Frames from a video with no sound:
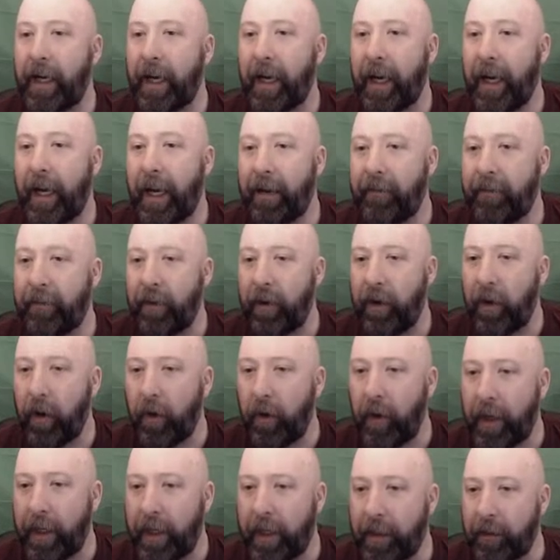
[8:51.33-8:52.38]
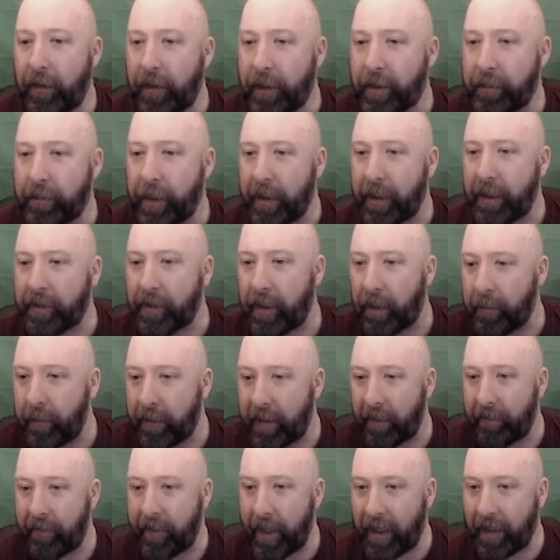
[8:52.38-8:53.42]
I have no idea who these players are, but
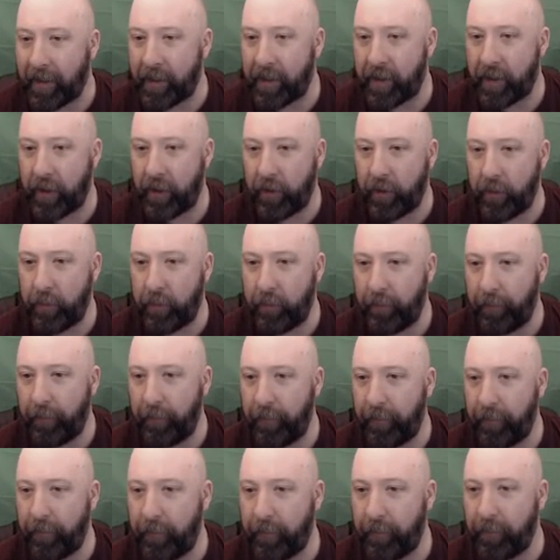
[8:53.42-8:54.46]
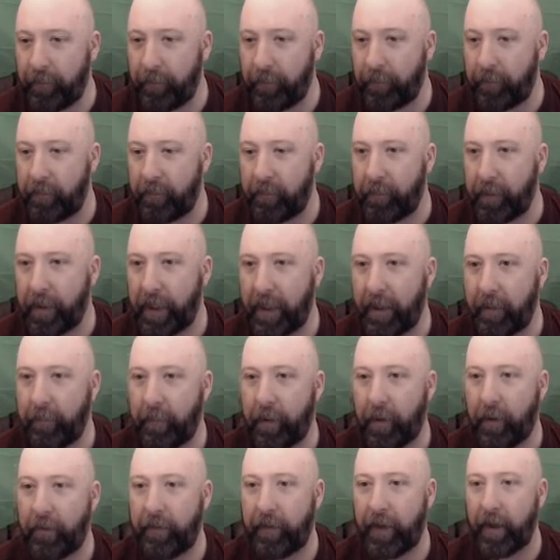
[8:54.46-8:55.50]
they've got two player
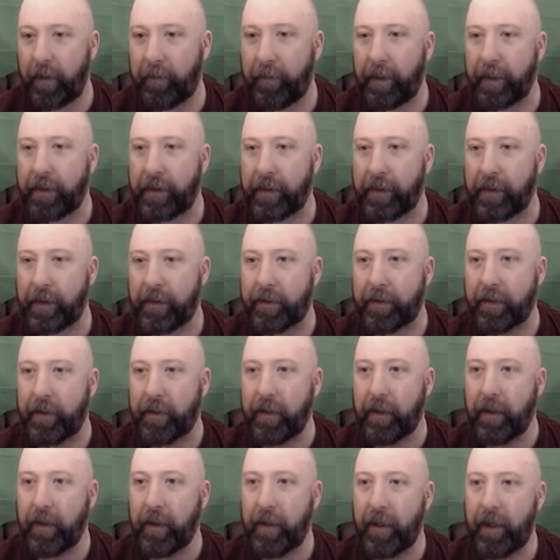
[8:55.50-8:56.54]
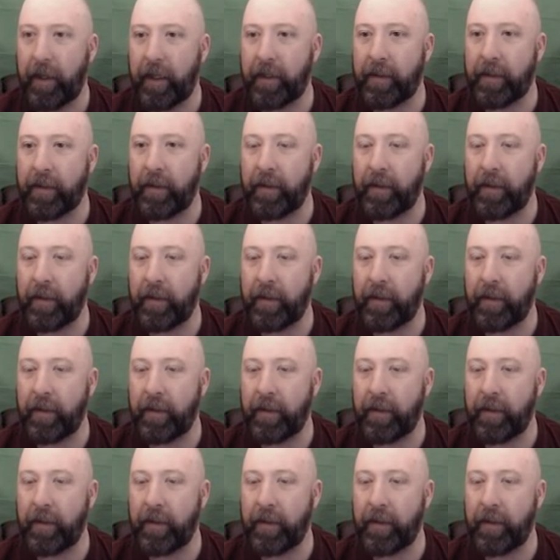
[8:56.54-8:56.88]
profile pictures and